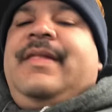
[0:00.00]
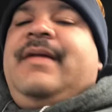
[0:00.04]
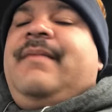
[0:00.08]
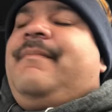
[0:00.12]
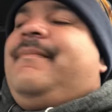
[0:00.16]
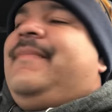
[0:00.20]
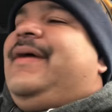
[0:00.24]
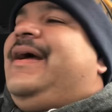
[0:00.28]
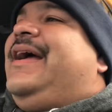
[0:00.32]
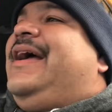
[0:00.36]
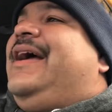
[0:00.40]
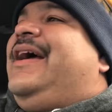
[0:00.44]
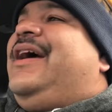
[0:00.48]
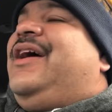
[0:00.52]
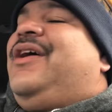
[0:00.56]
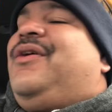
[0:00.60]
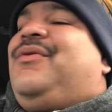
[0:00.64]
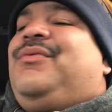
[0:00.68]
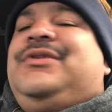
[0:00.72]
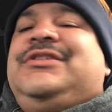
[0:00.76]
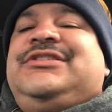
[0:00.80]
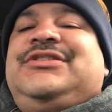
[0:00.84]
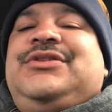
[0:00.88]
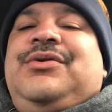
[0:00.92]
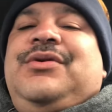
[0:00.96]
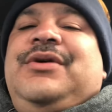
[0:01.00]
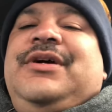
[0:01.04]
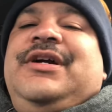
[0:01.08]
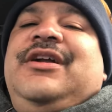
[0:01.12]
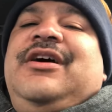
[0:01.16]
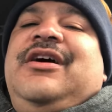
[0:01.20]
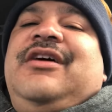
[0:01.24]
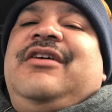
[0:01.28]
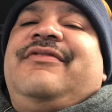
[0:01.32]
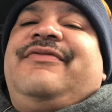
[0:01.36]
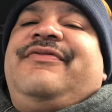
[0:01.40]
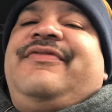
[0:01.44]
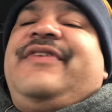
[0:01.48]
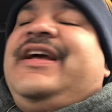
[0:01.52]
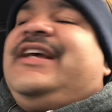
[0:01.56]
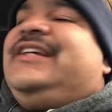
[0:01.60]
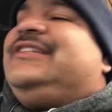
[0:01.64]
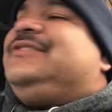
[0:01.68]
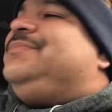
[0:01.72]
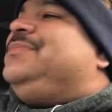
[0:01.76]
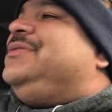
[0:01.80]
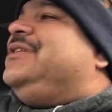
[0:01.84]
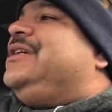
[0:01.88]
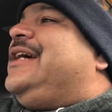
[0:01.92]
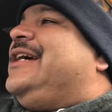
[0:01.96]
man what's going on
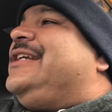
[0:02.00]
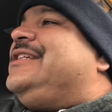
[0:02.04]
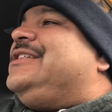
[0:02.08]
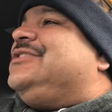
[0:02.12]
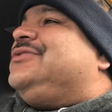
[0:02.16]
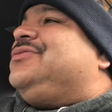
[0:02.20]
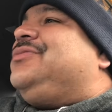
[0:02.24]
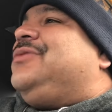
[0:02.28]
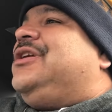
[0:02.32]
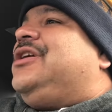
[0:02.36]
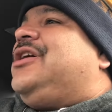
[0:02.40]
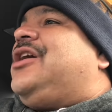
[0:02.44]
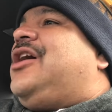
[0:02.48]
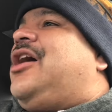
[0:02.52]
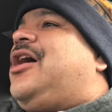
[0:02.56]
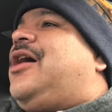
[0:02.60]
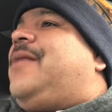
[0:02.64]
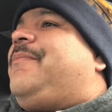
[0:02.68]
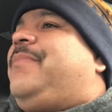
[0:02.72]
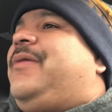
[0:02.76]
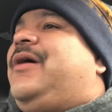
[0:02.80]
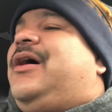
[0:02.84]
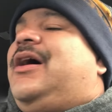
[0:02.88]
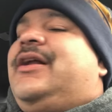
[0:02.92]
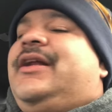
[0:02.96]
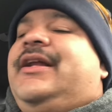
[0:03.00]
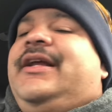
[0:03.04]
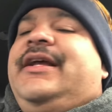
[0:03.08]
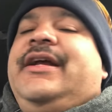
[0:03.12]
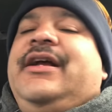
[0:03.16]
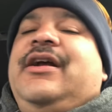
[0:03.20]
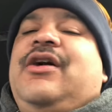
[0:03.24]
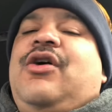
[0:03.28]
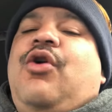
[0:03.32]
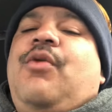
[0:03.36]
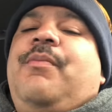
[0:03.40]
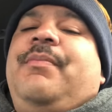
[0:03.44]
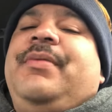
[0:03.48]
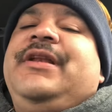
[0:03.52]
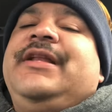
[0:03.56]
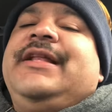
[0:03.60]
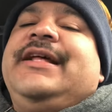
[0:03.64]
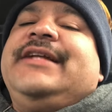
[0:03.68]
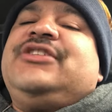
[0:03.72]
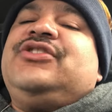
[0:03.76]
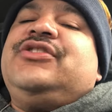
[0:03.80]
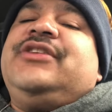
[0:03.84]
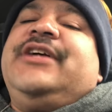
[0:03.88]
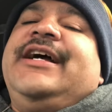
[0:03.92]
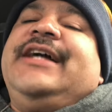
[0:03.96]
facebook i just want to hop on here hoping
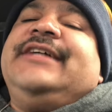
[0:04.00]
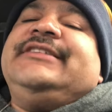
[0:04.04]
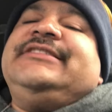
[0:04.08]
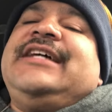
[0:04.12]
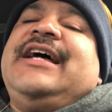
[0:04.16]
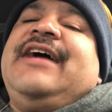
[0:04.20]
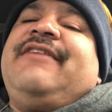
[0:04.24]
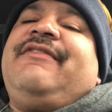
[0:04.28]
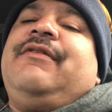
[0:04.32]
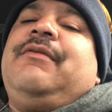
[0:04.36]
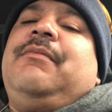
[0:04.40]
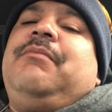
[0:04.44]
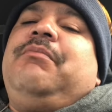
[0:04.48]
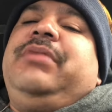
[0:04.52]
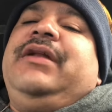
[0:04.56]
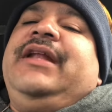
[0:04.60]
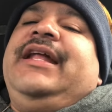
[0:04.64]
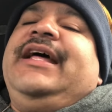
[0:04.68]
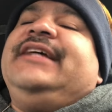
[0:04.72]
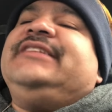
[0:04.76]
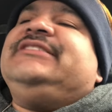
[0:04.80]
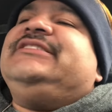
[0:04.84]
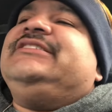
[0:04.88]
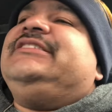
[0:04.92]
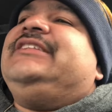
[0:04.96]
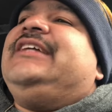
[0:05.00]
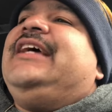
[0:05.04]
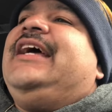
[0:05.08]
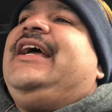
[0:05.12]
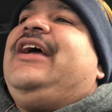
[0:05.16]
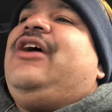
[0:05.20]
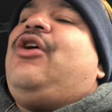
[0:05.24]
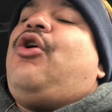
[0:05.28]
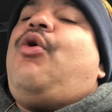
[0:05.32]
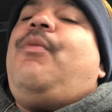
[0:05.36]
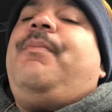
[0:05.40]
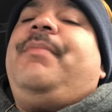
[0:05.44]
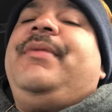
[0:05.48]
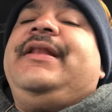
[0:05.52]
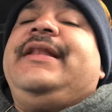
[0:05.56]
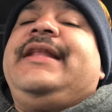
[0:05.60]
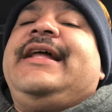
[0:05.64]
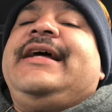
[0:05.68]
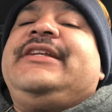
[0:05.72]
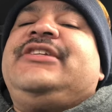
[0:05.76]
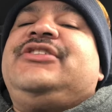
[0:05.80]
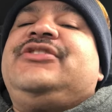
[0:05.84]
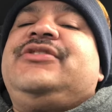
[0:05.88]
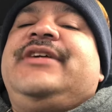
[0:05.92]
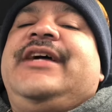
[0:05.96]
that you guys have a blessed day hoping
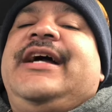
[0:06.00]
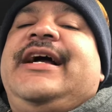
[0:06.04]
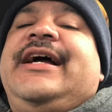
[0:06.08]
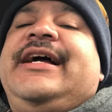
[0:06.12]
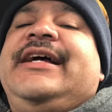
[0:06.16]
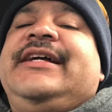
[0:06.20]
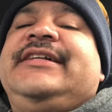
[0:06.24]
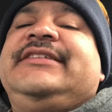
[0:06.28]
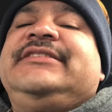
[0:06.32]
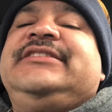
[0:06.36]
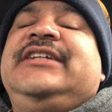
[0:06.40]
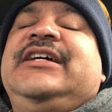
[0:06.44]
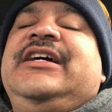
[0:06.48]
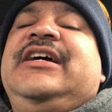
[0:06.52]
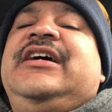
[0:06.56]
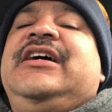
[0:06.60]
that you guys